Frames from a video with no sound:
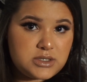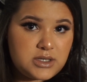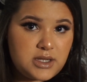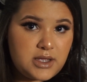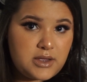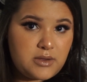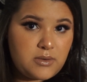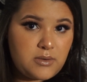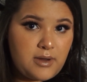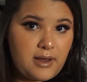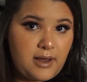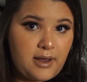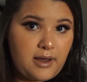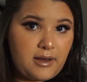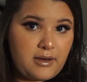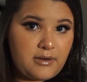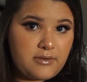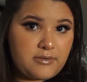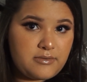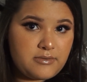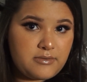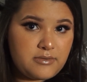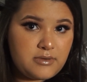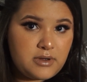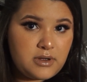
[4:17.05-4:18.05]
that you have,
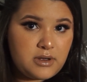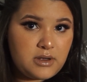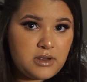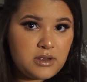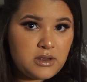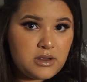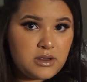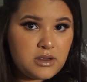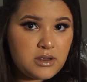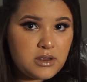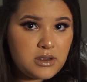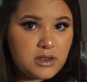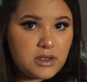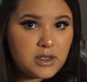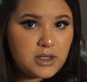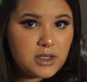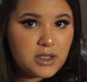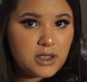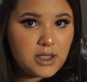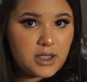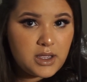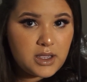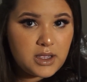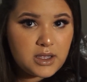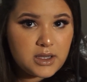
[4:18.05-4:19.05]

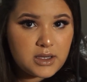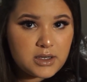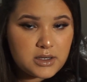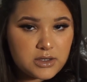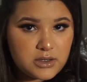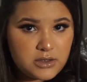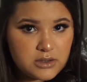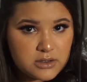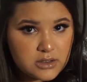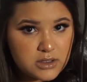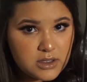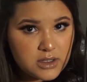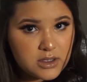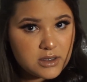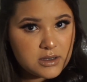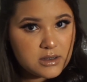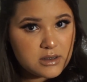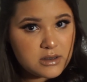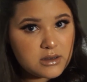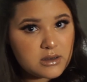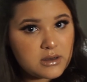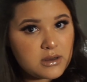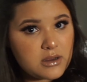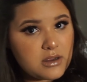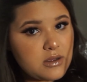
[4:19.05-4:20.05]
and we
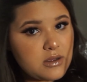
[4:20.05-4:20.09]
can